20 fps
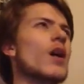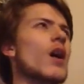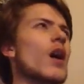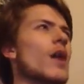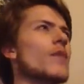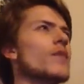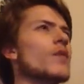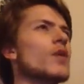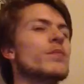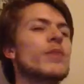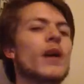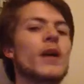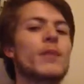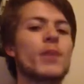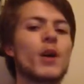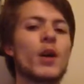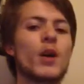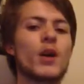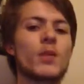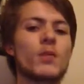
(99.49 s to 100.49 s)
I, I've not played
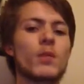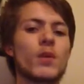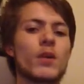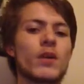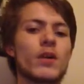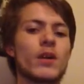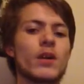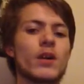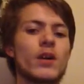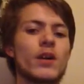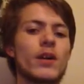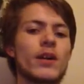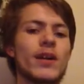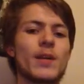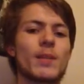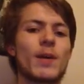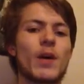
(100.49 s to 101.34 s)
Pokemon in